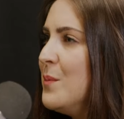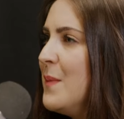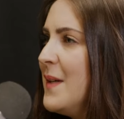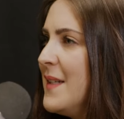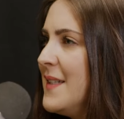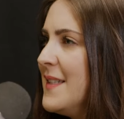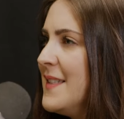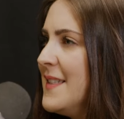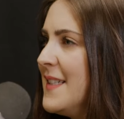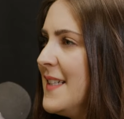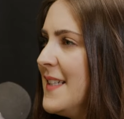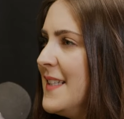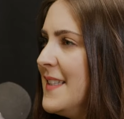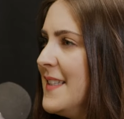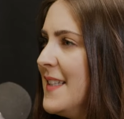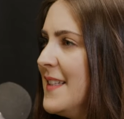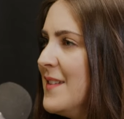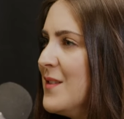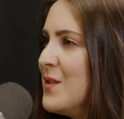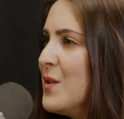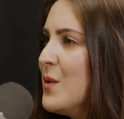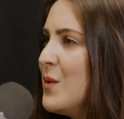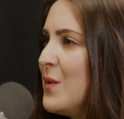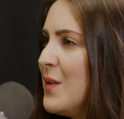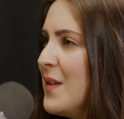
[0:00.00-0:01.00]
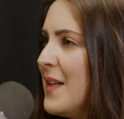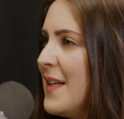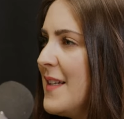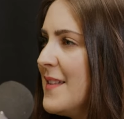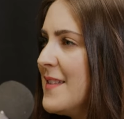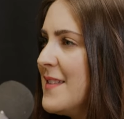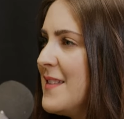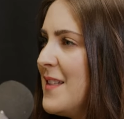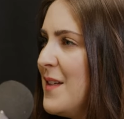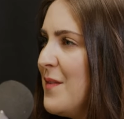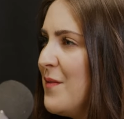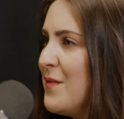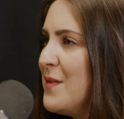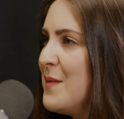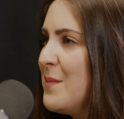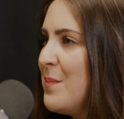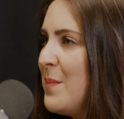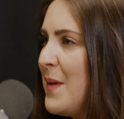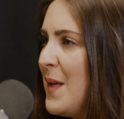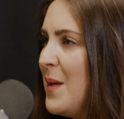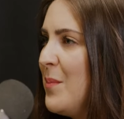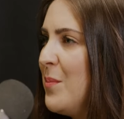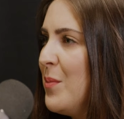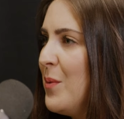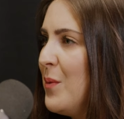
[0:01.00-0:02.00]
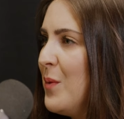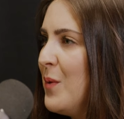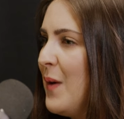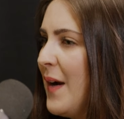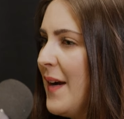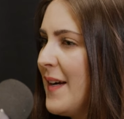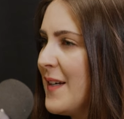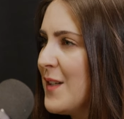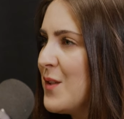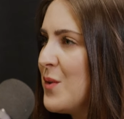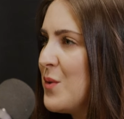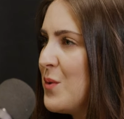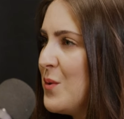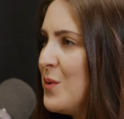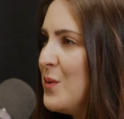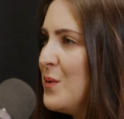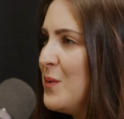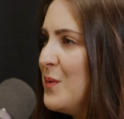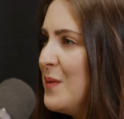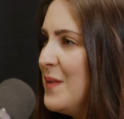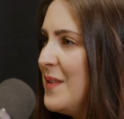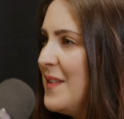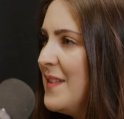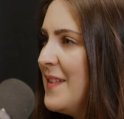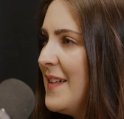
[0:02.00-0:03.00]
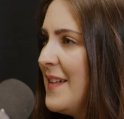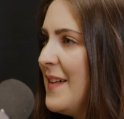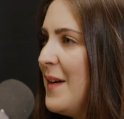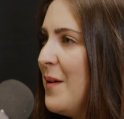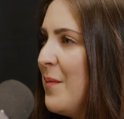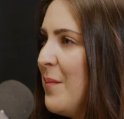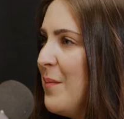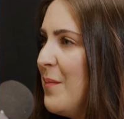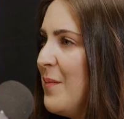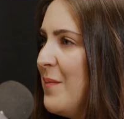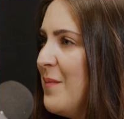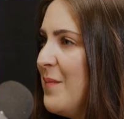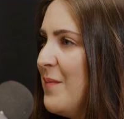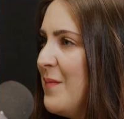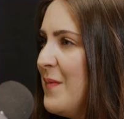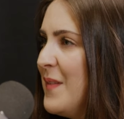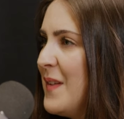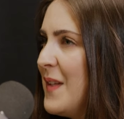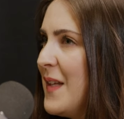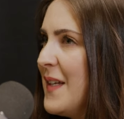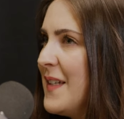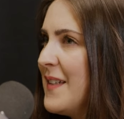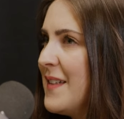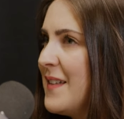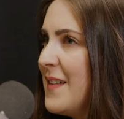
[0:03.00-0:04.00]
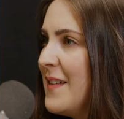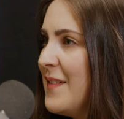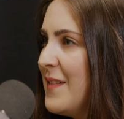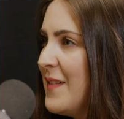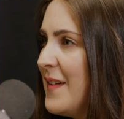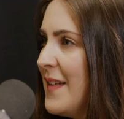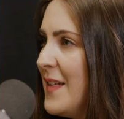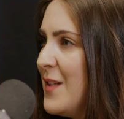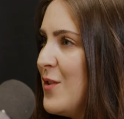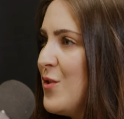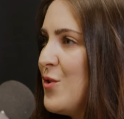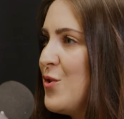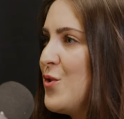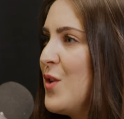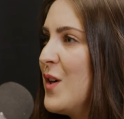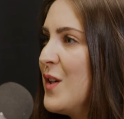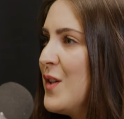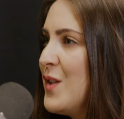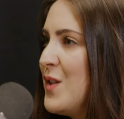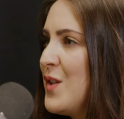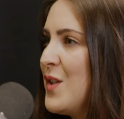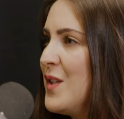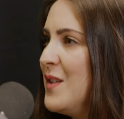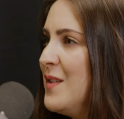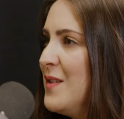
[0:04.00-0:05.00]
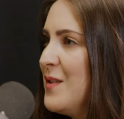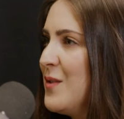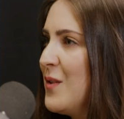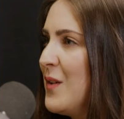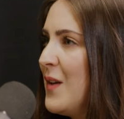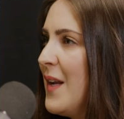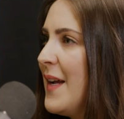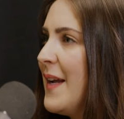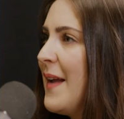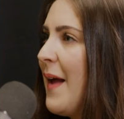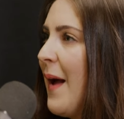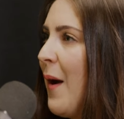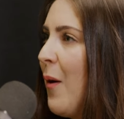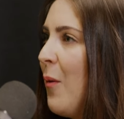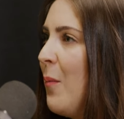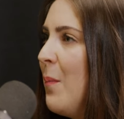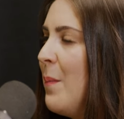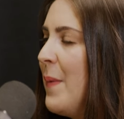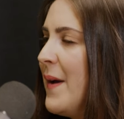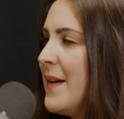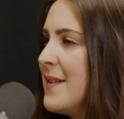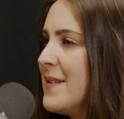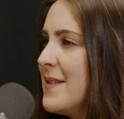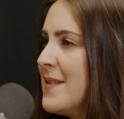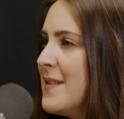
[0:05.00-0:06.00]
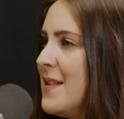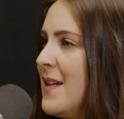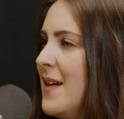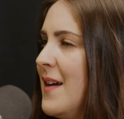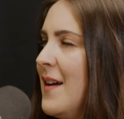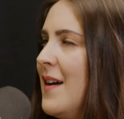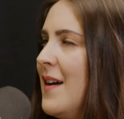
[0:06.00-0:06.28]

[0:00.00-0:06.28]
meditate then? So let's give people actual instructions on how best,